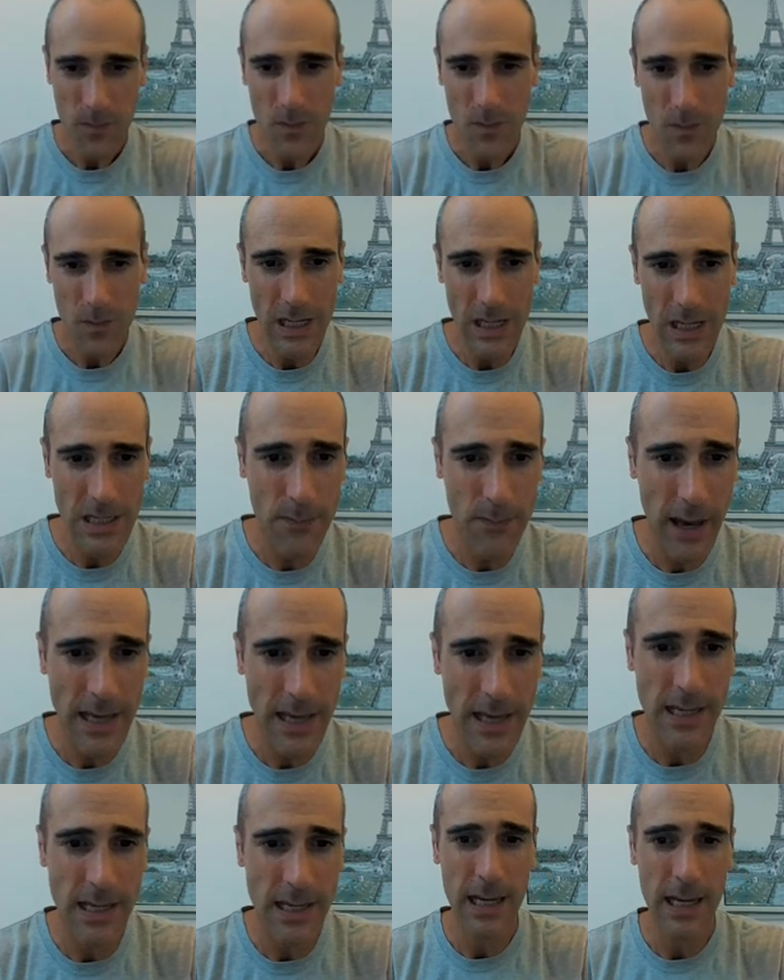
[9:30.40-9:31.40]

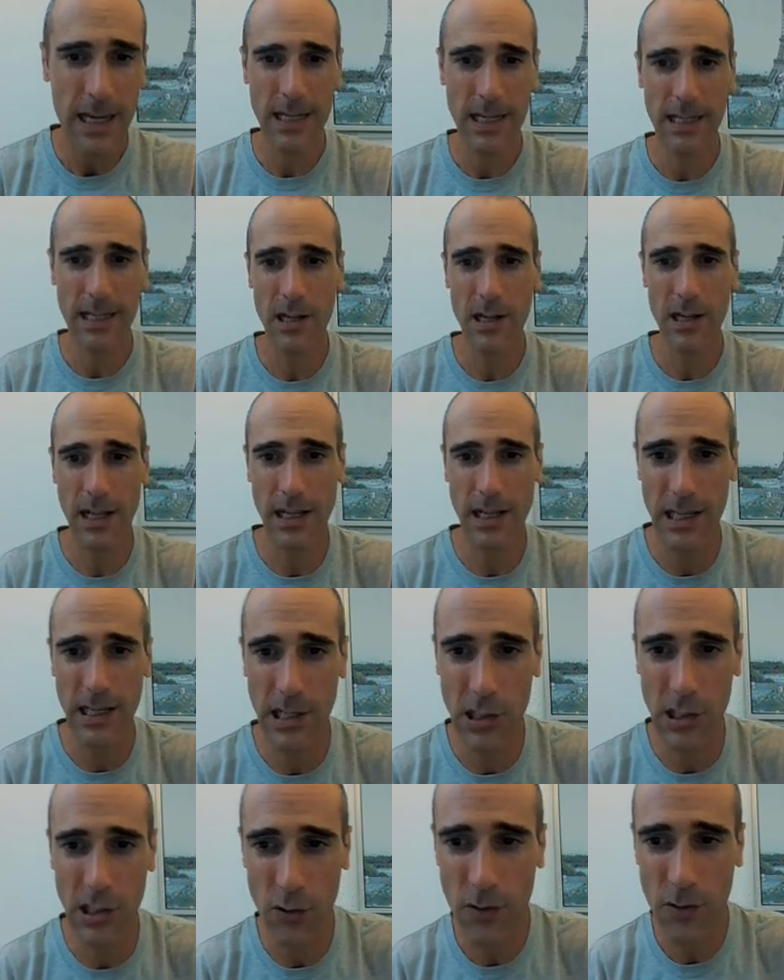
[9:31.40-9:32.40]
space it's not an
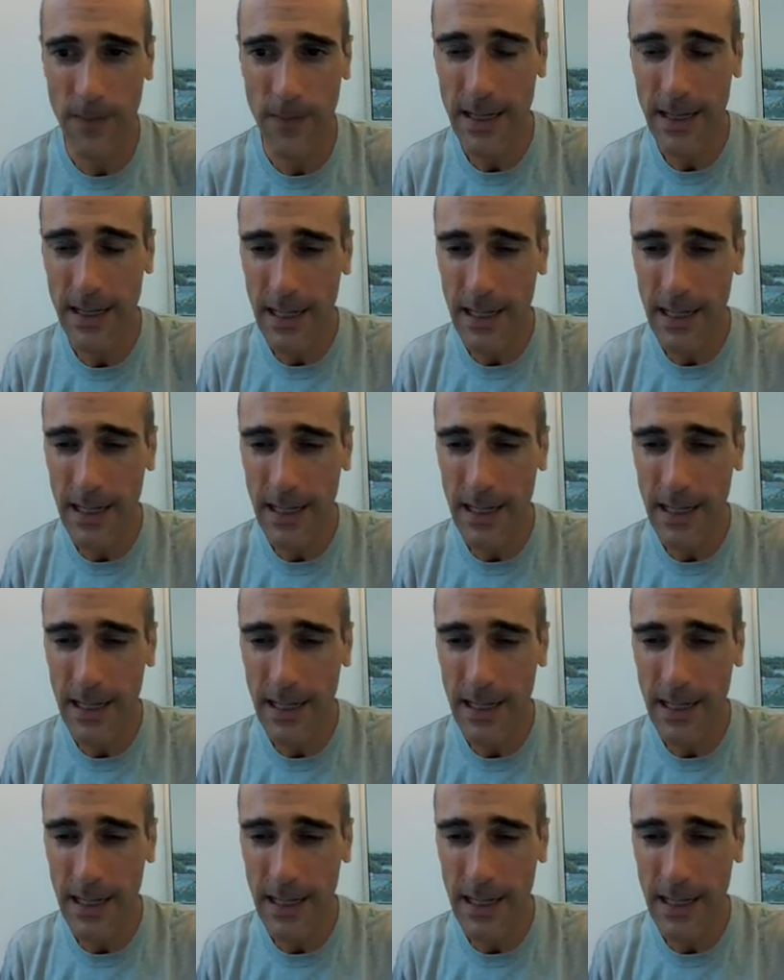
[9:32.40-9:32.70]
issue.